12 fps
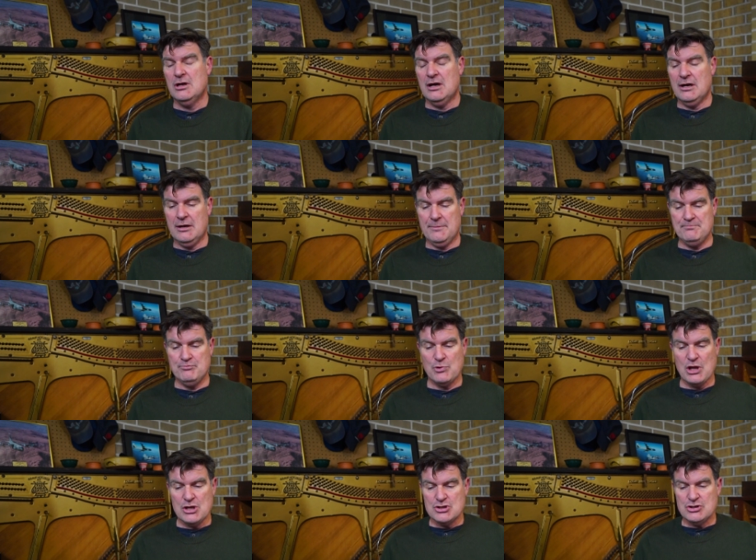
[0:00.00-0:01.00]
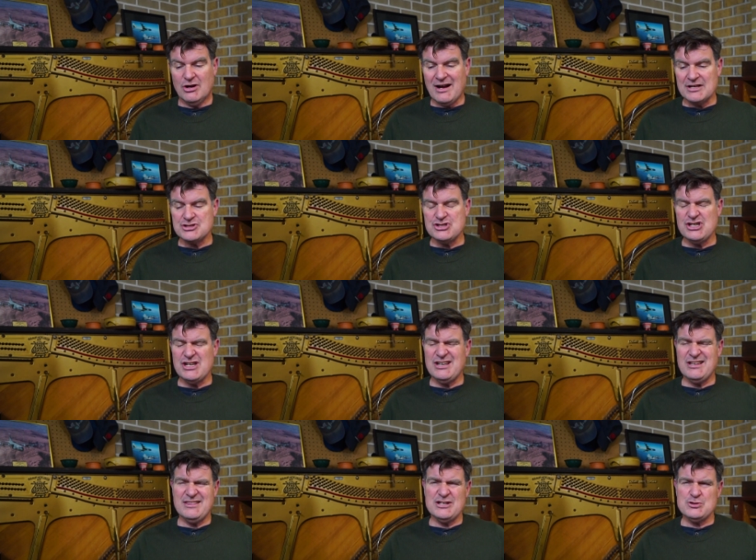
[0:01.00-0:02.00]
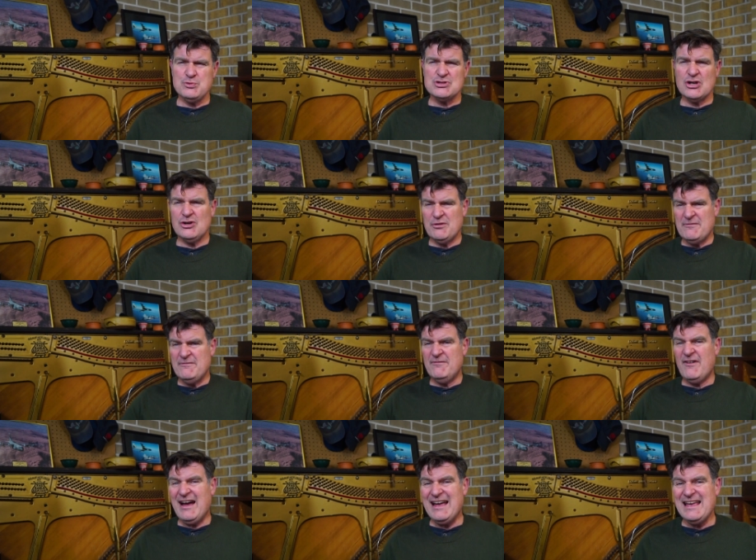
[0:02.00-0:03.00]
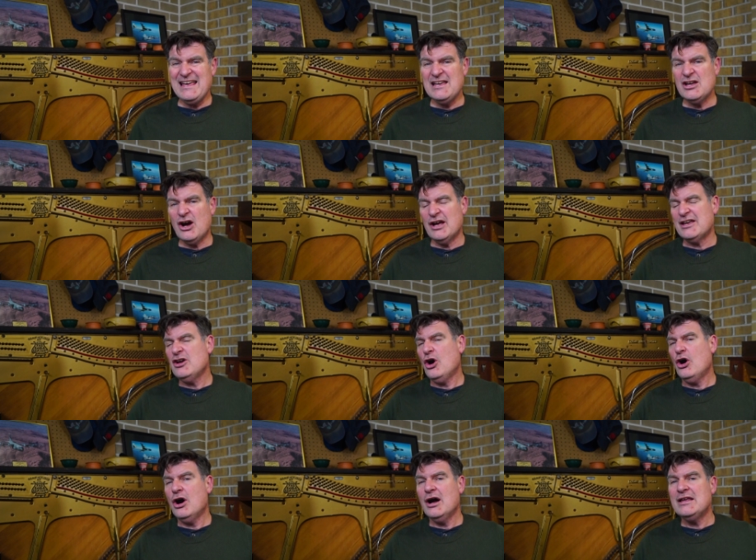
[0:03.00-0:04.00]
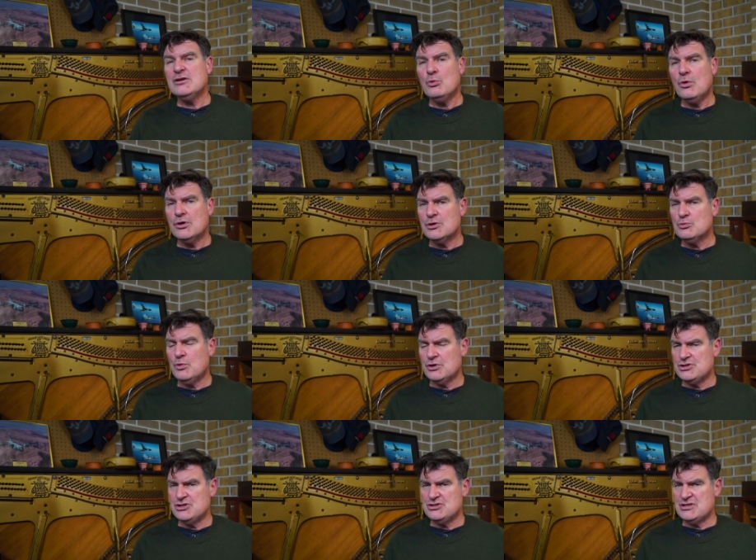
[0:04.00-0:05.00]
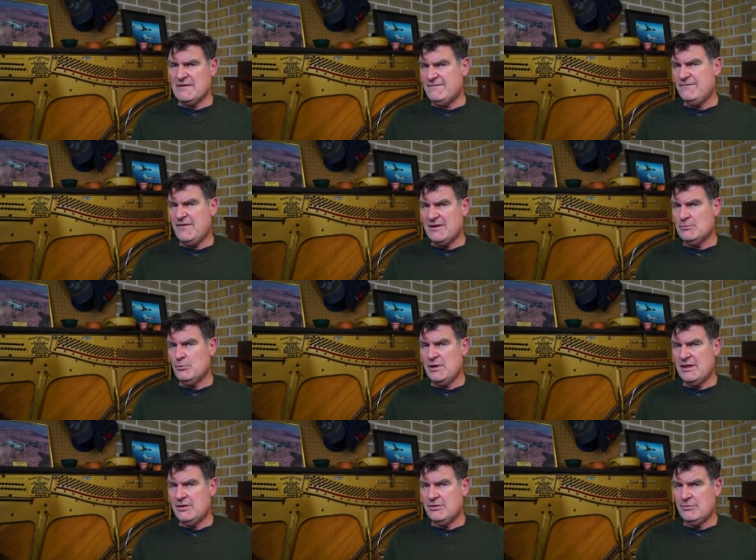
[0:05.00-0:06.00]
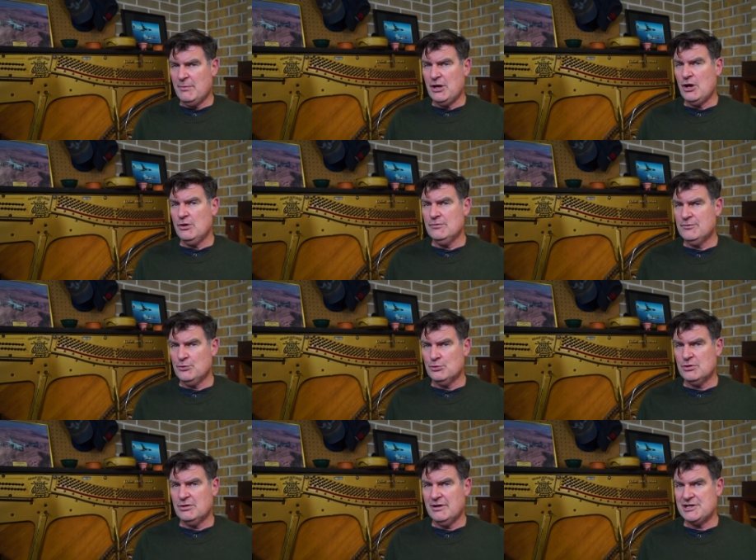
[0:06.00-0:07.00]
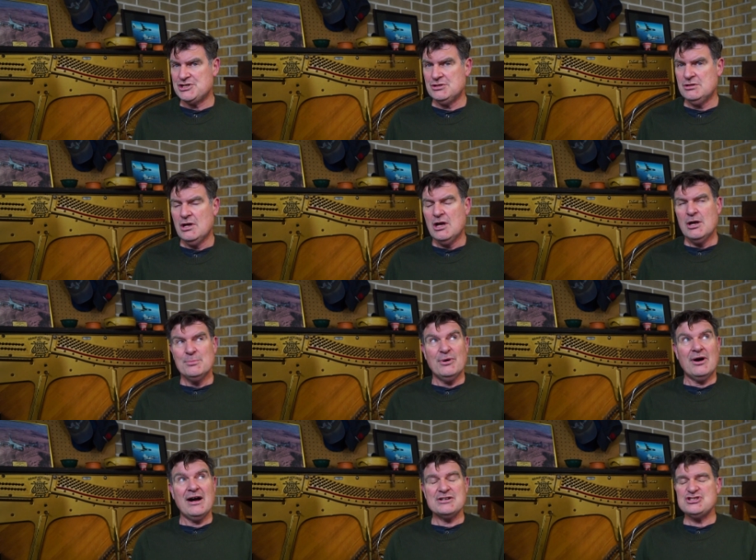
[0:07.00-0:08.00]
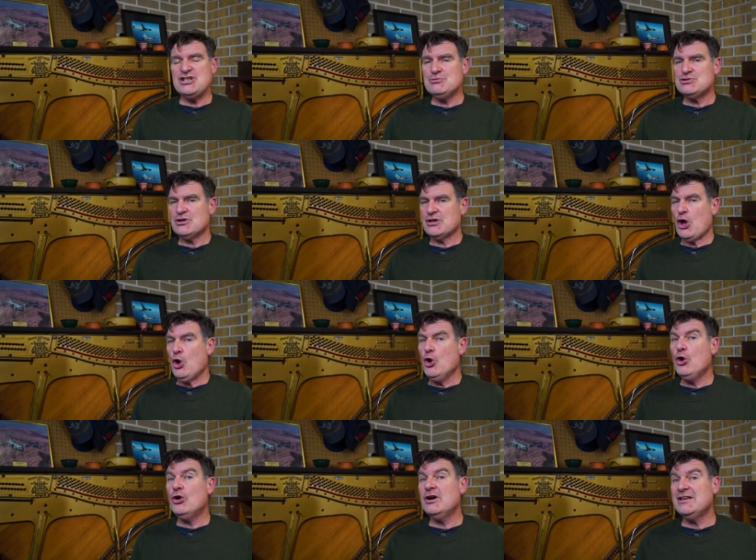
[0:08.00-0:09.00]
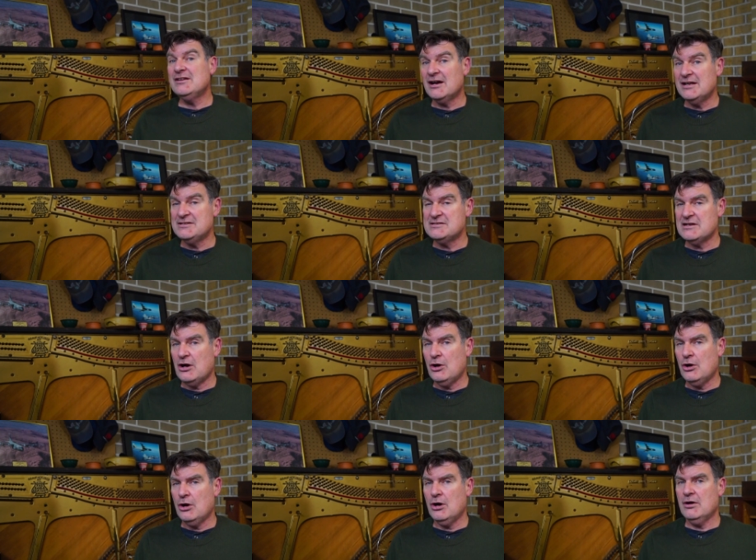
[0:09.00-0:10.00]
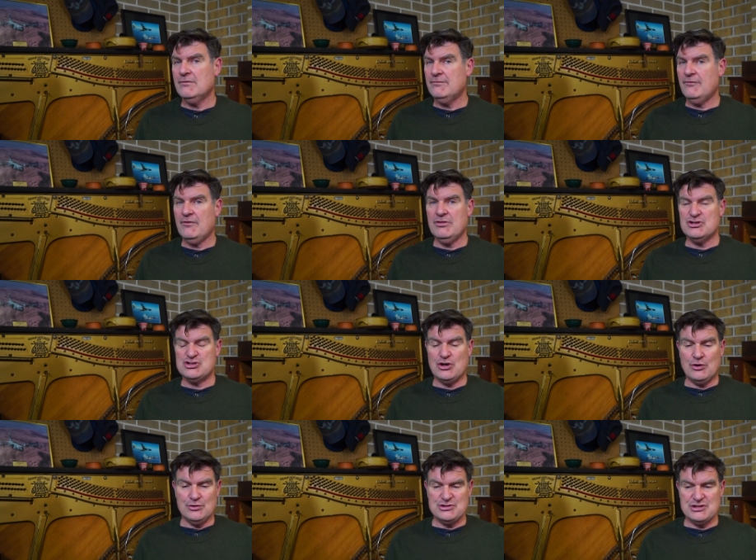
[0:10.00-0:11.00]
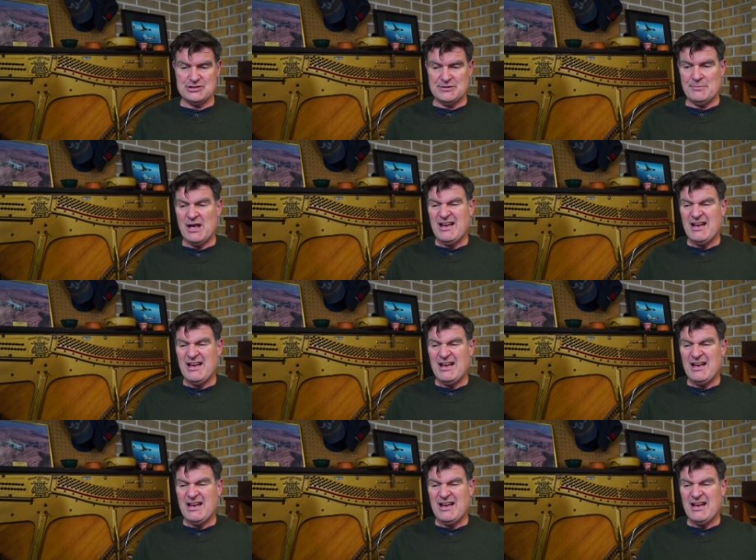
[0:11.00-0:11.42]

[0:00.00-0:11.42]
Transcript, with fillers: Um, last year, this was kind of vague. I kind of wanted watches that fit with my overall collection. But last year was like early days of the solar system.